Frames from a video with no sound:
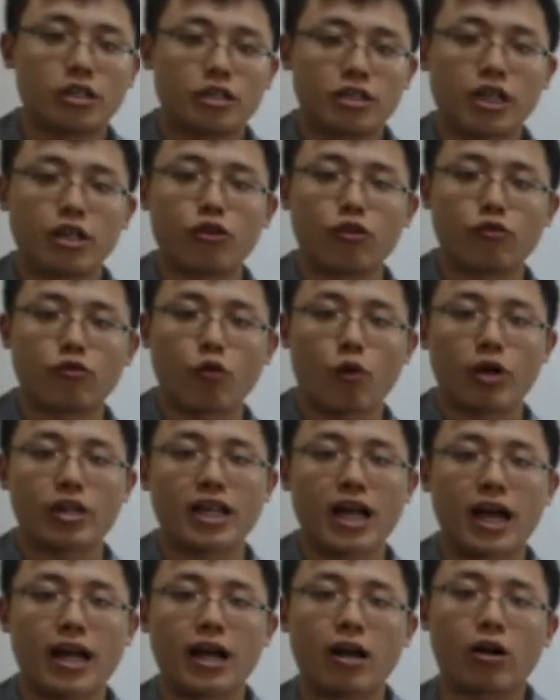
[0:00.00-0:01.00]
that you avoid
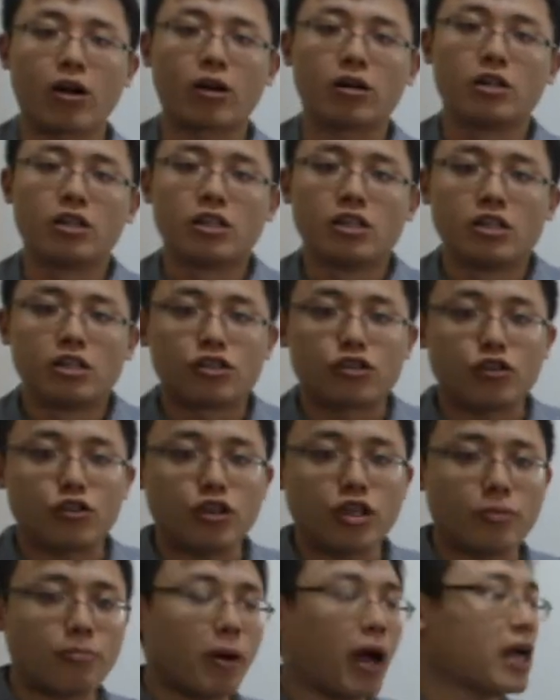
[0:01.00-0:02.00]
that error. So you
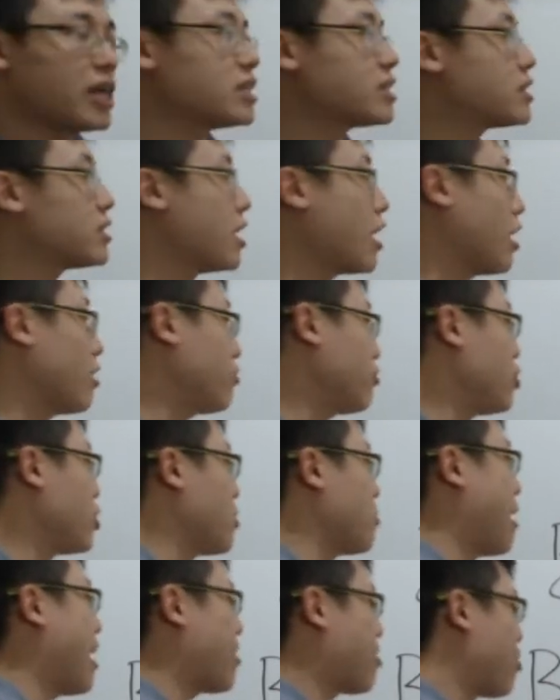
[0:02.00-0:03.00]
can buy stuff, you can
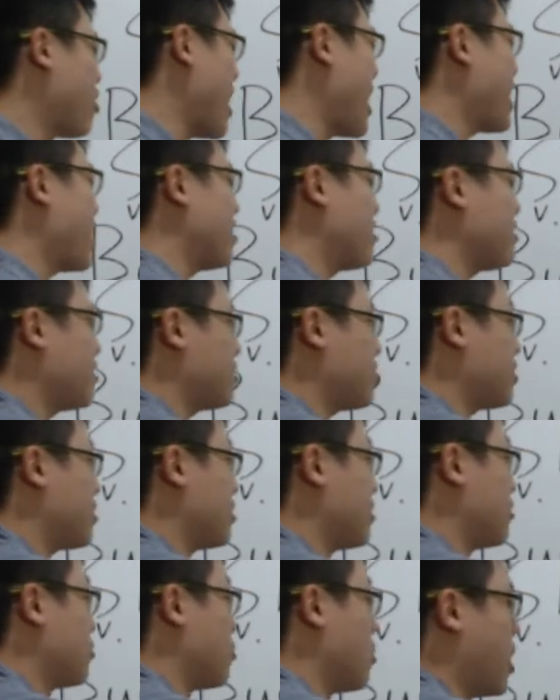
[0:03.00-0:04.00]
buy things,
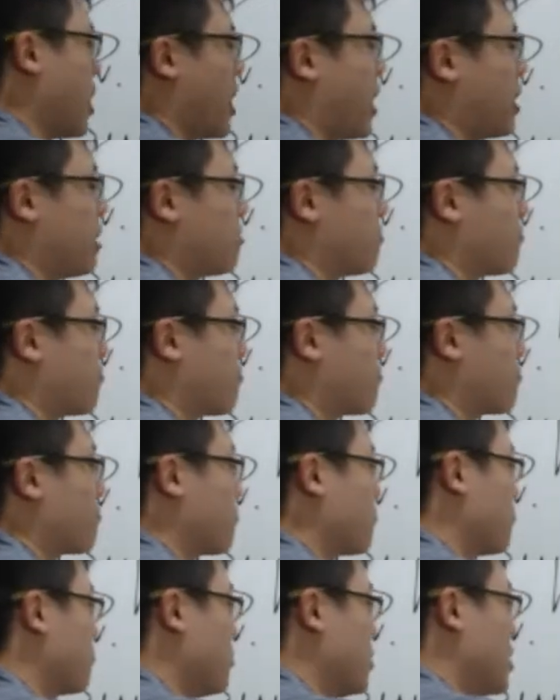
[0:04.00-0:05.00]
right?
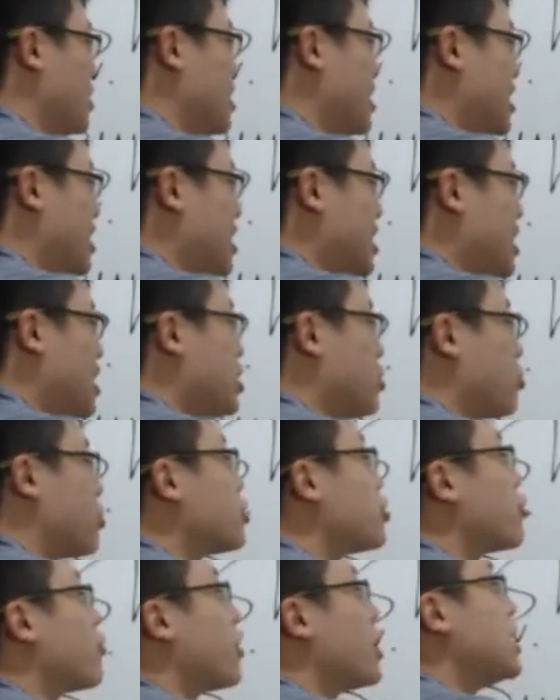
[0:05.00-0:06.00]
These
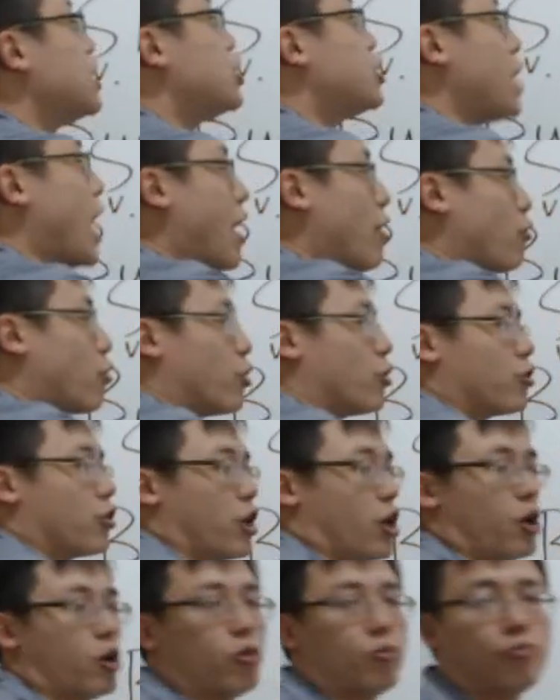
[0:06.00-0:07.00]
words are very general,
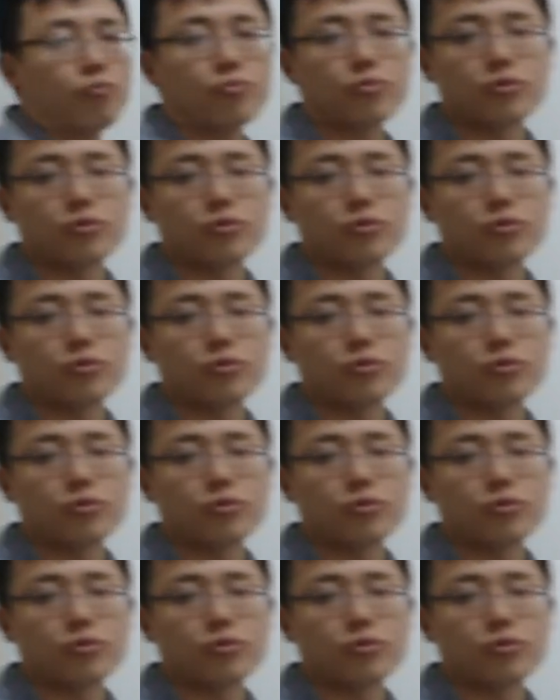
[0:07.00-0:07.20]
though.